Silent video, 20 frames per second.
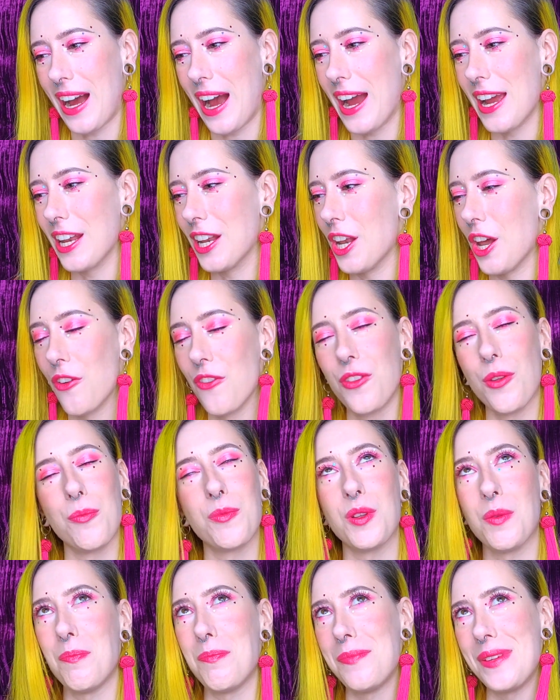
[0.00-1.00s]
I love
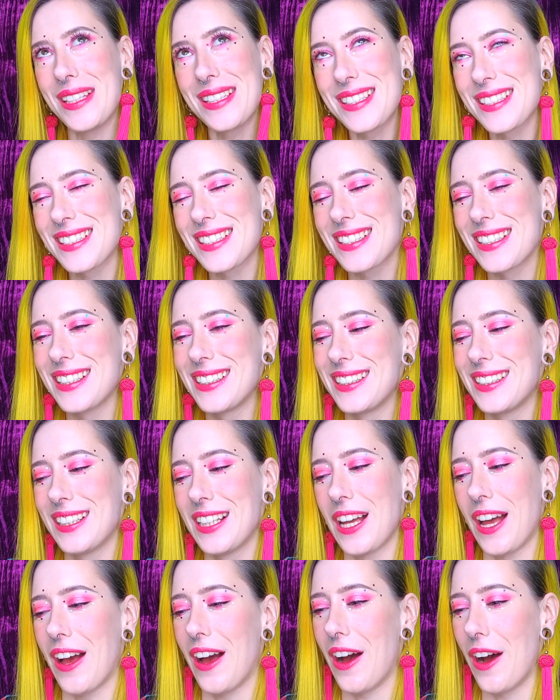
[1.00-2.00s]
them to bits.
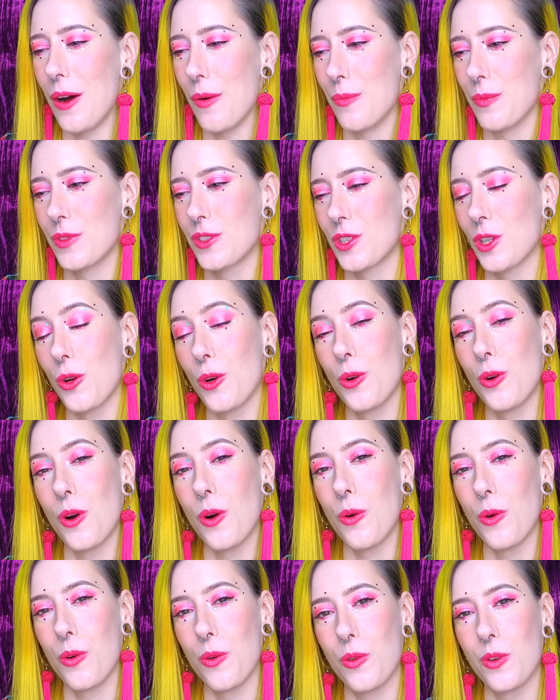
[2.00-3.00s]

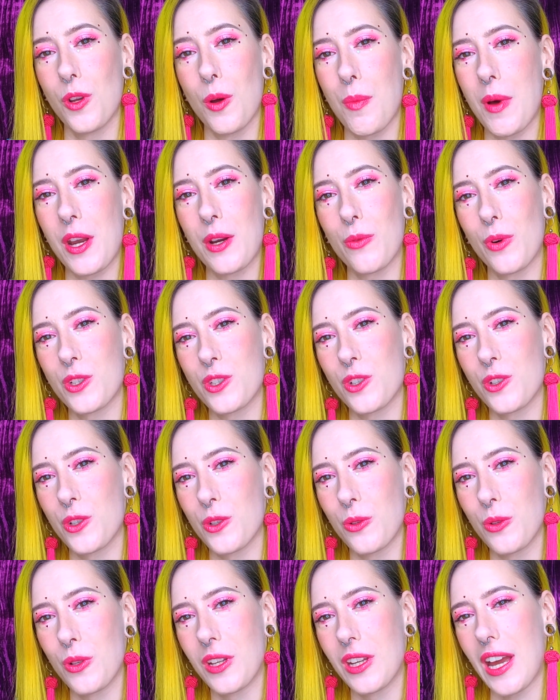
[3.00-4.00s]
So no matter what you're
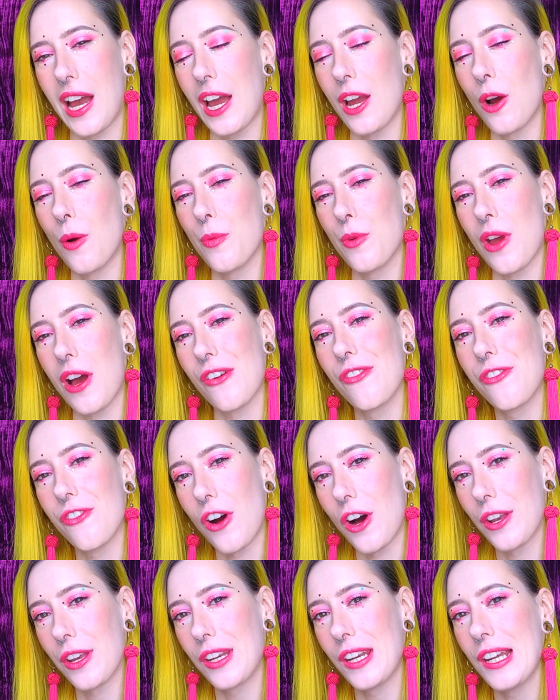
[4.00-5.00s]
doing, I hope you have
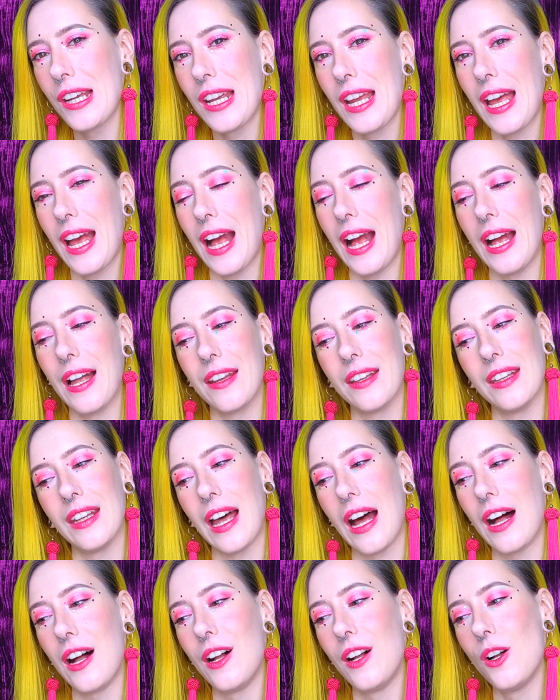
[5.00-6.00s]
fun, and
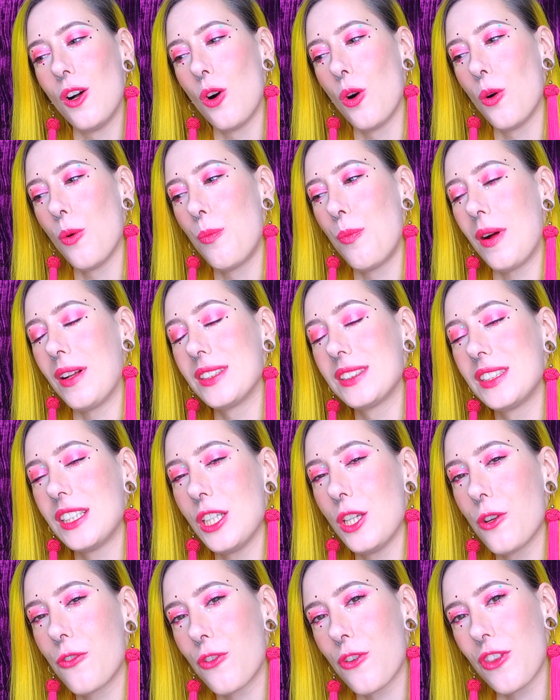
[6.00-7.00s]
I'll
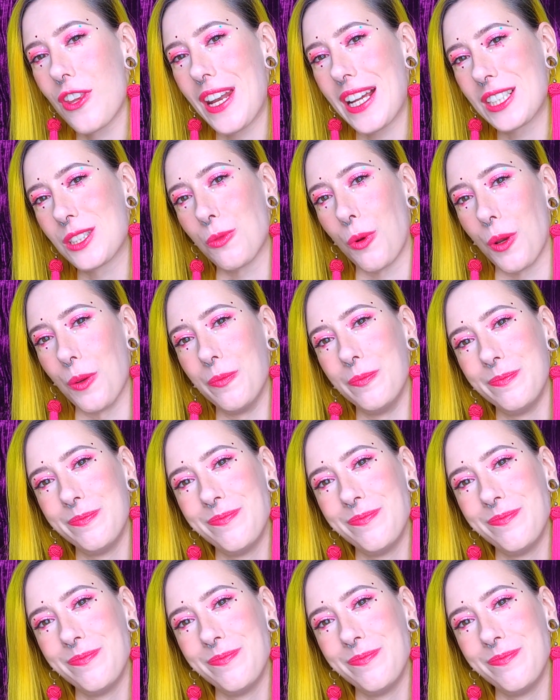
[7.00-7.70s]
see you for the next one.